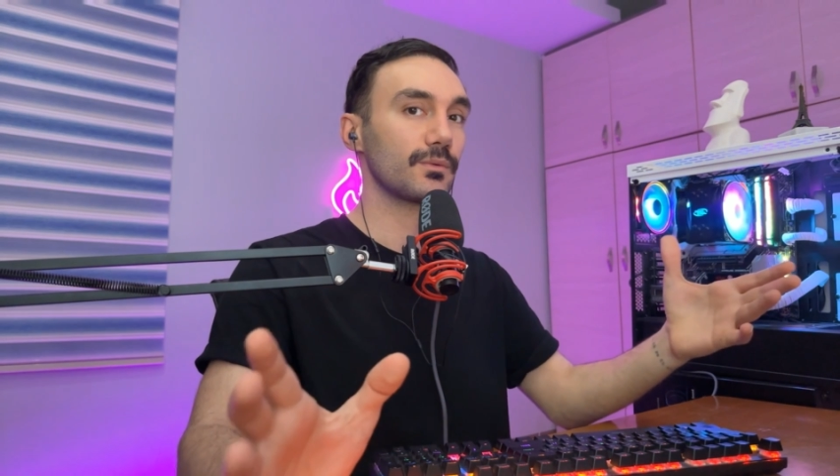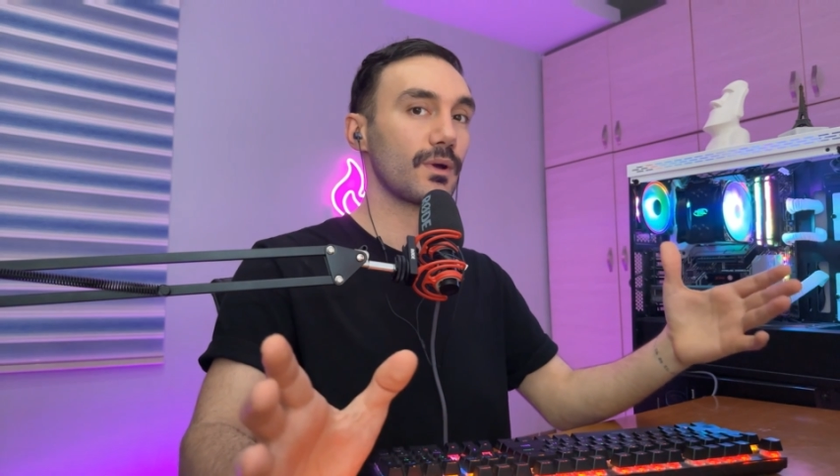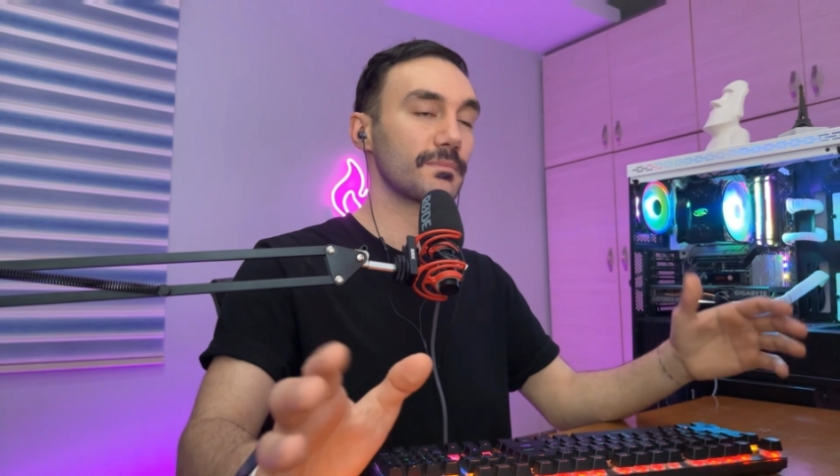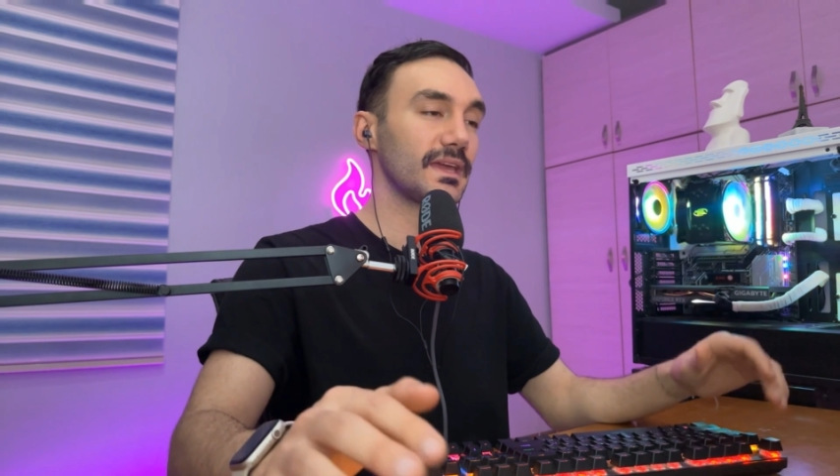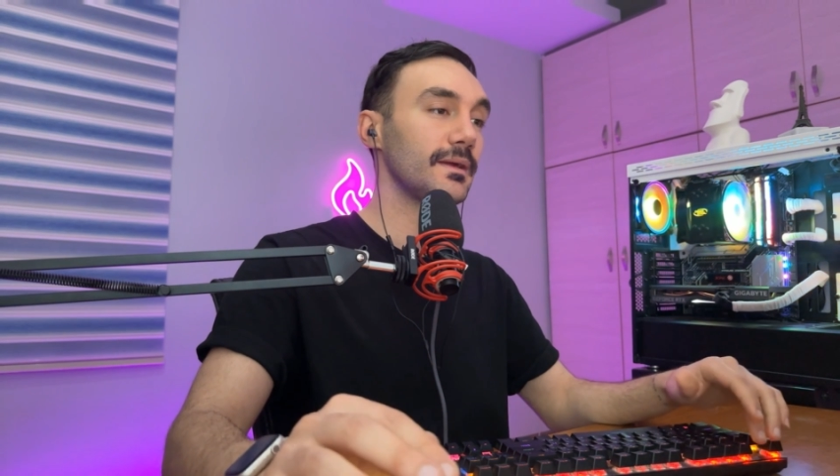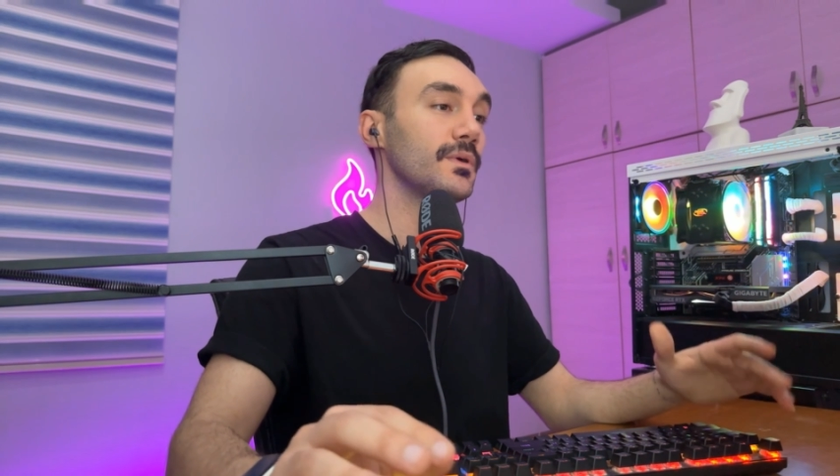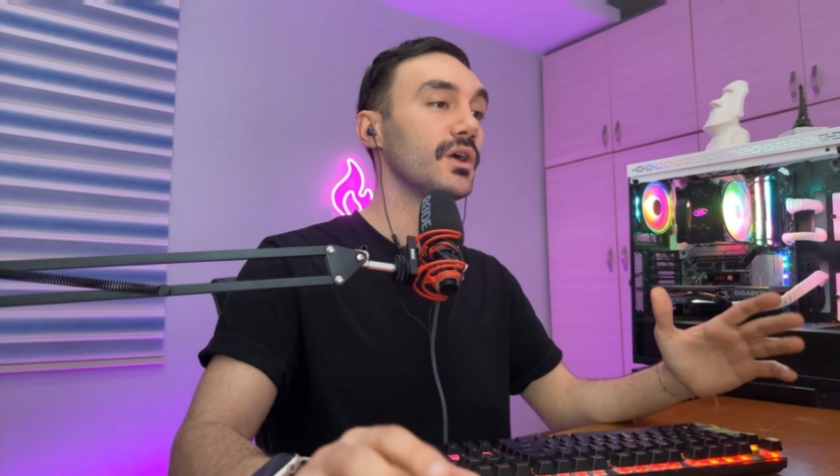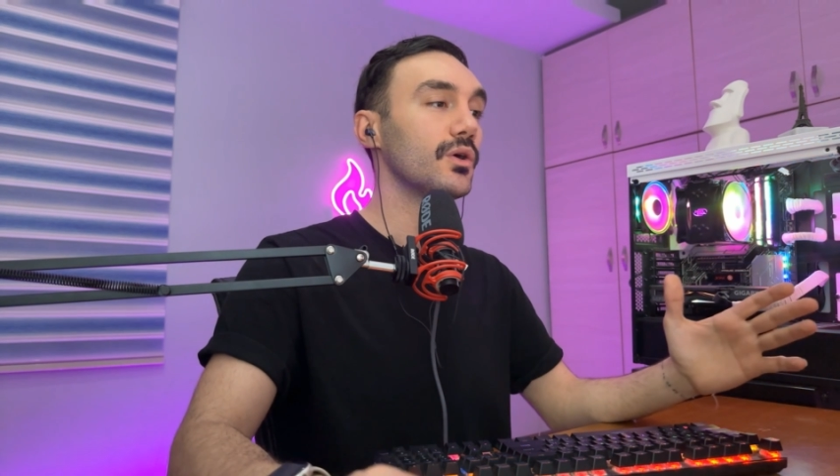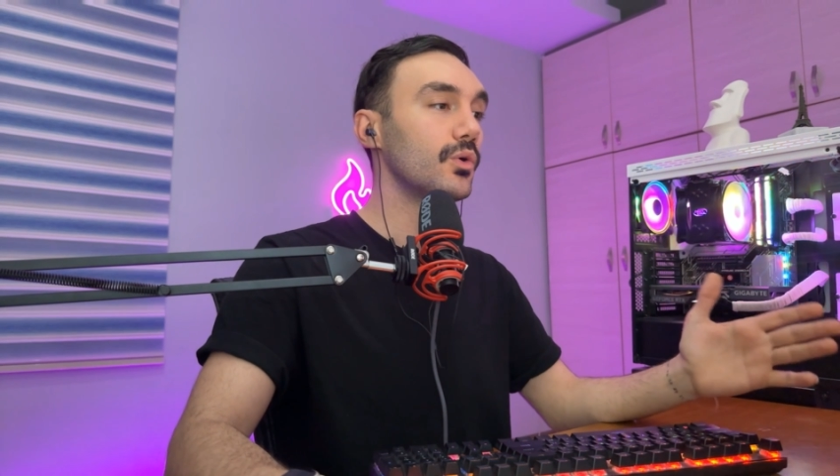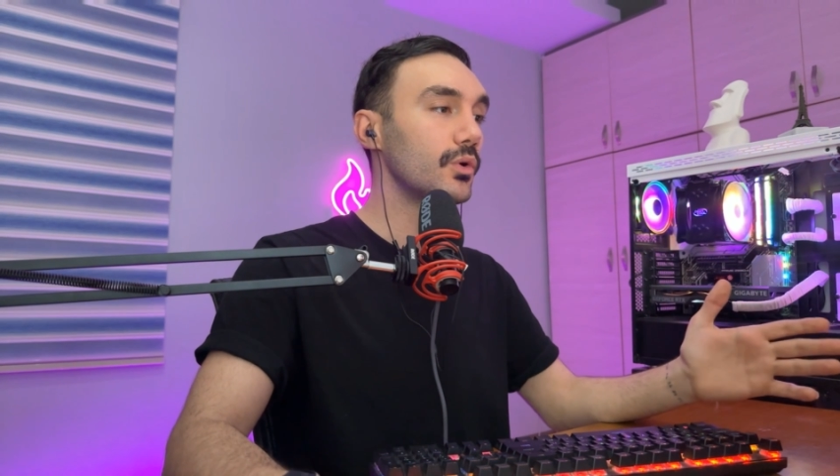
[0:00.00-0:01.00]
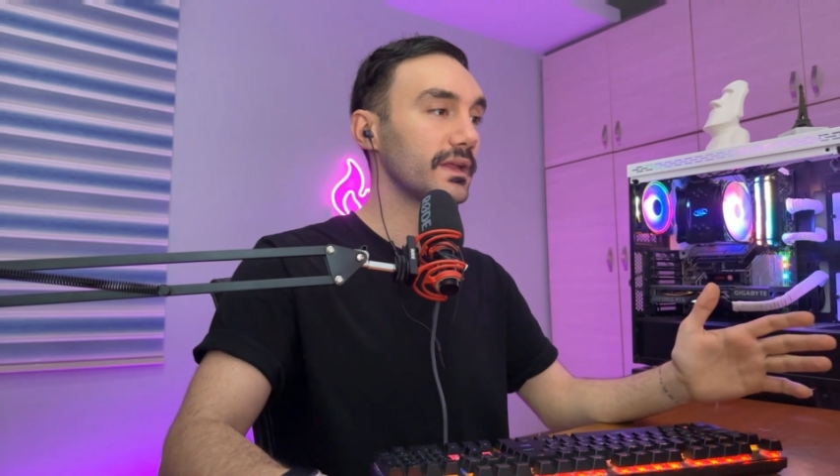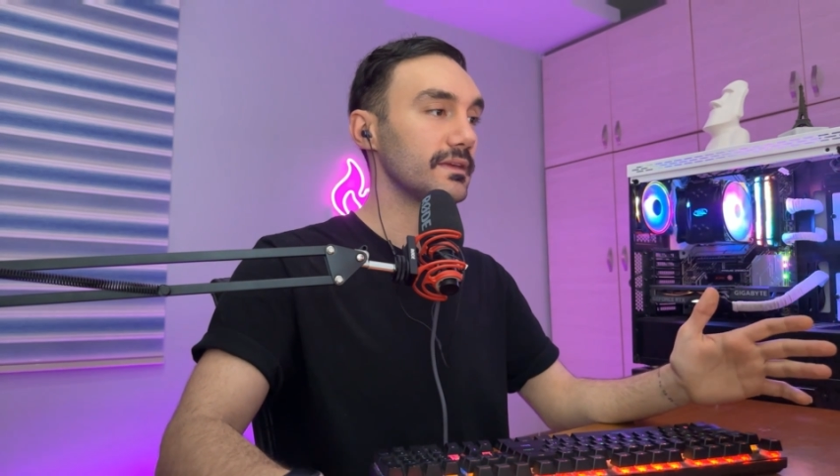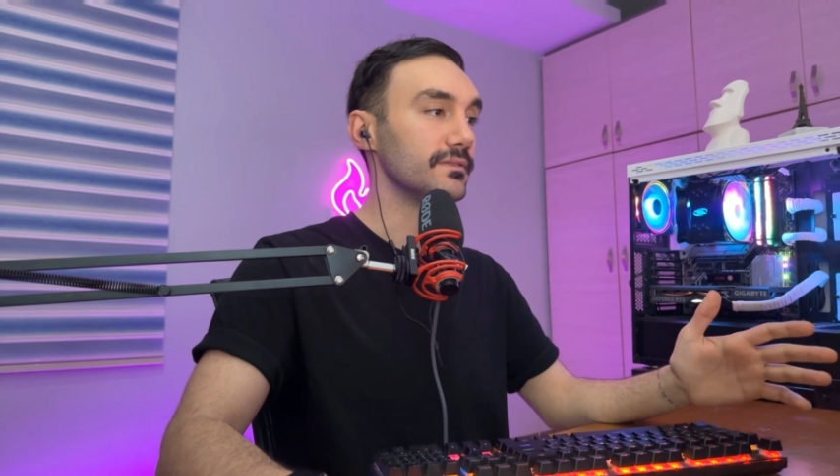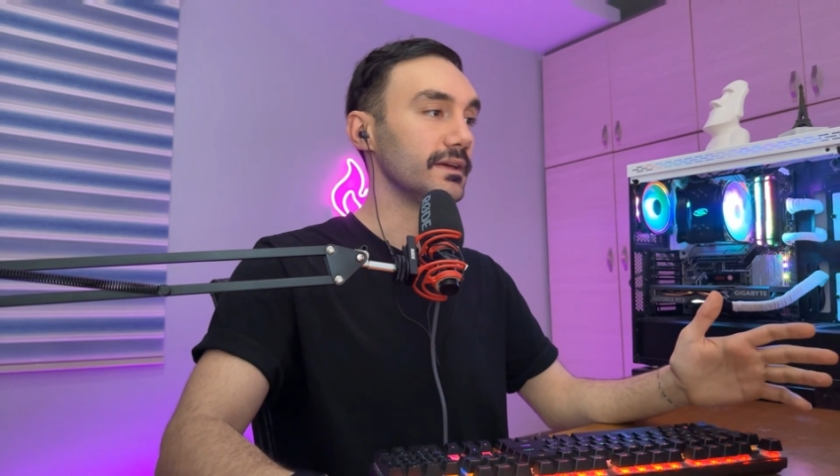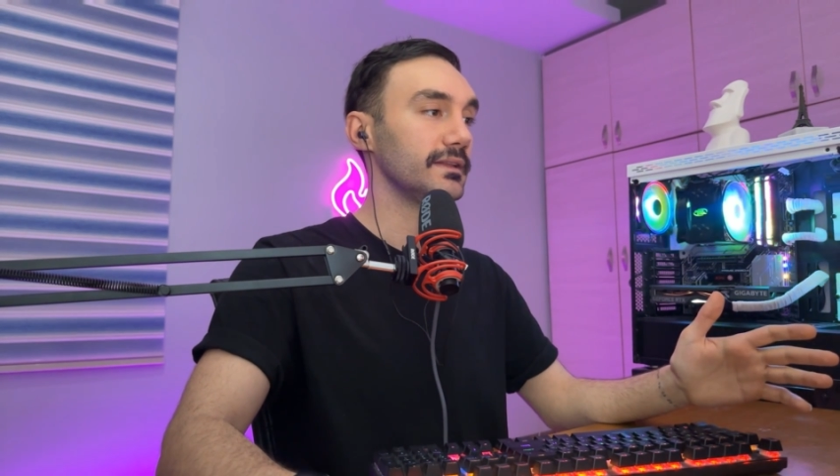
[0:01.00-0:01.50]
webcam or even